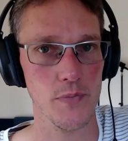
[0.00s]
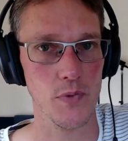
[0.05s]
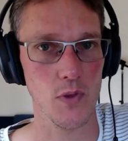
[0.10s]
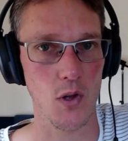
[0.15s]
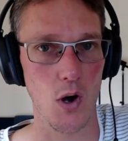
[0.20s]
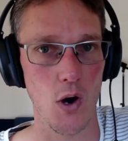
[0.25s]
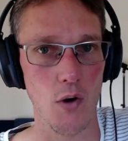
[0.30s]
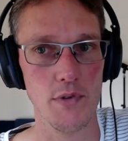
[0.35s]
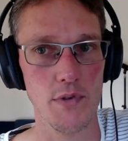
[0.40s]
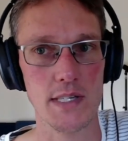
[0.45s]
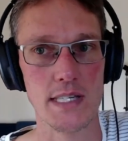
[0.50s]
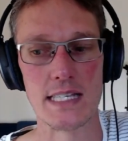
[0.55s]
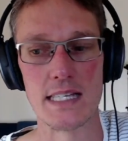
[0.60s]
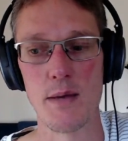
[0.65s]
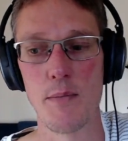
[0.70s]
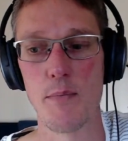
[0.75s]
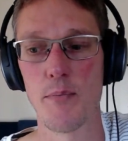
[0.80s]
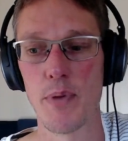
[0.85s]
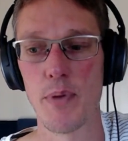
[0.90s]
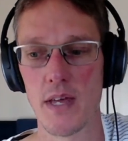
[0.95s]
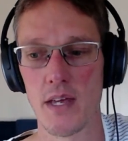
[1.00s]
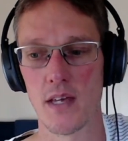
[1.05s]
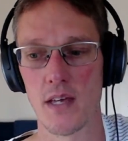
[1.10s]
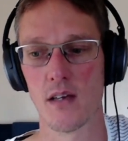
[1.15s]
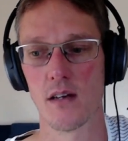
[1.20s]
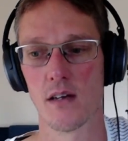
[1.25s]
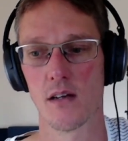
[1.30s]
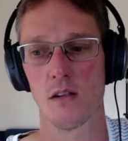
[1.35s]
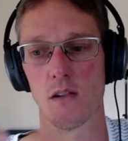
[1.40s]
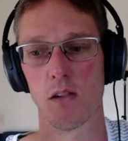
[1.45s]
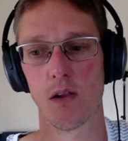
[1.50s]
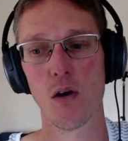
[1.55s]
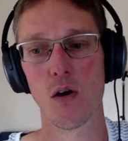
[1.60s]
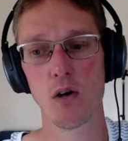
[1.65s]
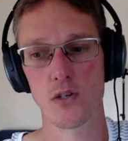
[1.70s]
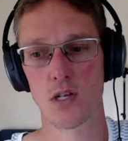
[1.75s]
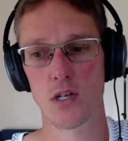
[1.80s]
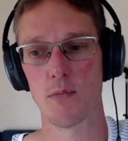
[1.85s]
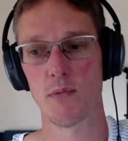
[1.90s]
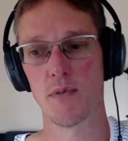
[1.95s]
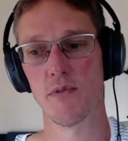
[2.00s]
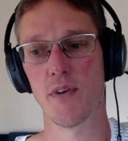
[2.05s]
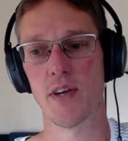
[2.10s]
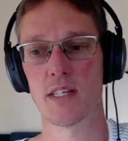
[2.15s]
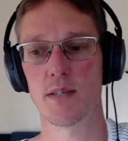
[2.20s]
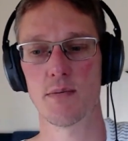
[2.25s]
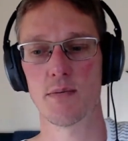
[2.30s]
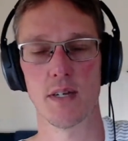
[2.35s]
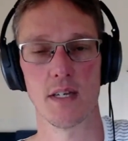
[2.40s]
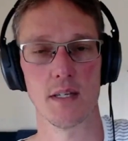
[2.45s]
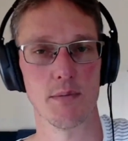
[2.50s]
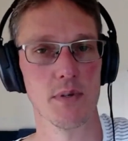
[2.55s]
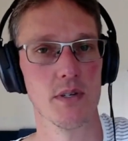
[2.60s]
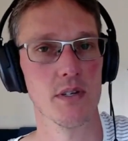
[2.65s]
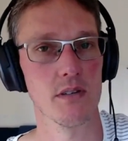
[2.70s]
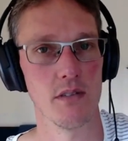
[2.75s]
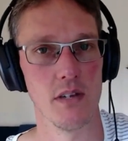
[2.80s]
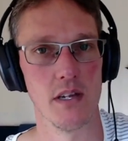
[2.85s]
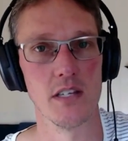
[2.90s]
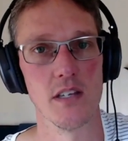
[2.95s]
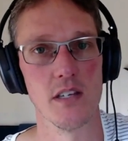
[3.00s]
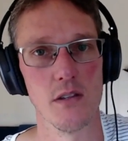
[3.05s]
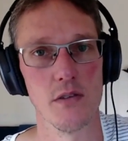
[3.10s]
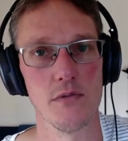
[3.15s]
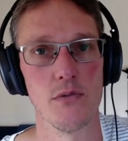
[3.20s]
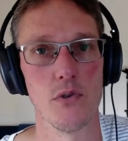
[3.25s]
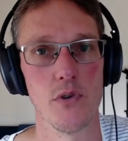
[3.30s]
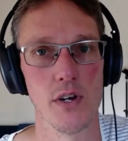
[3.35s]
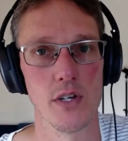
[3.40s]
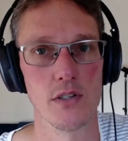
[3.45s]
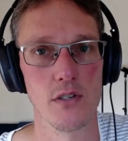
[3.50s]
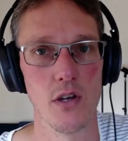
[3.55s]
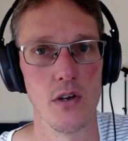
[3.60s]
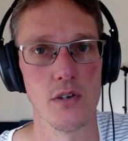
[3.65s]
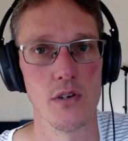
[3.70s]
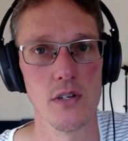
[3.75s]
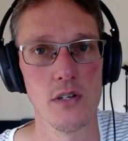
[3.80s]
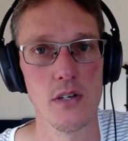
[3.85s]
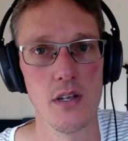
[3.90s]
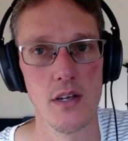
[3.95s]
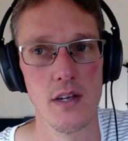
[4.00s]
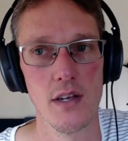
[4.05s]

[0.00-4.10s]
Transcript: Obviously, the big longer term investment is in the Forex token.